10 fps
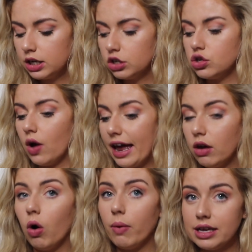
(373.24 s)
So I
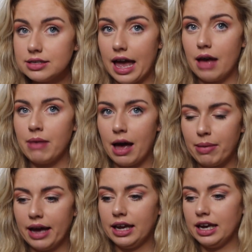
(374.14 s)
always get my
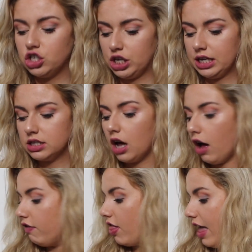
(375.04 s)
baggy jeans
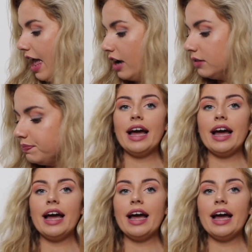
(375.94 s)
off there.